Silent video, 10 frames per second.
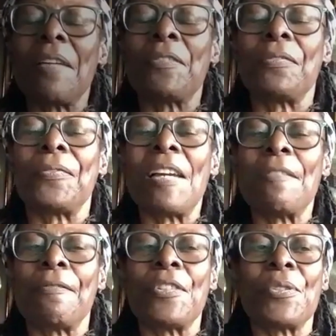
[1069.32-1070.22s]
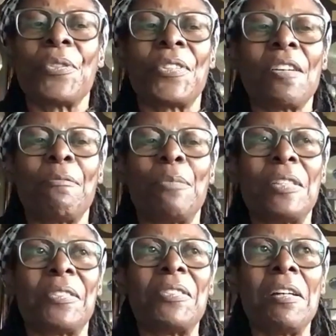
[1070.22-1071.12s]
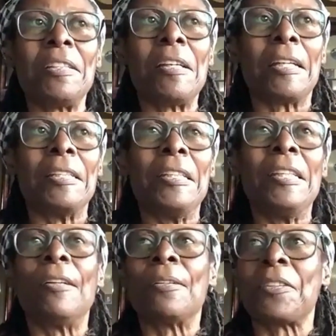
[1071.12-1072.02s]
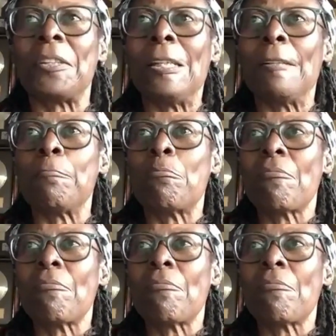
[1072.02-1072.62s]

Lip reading: have to fight for yourself, but it's not like an ego thing.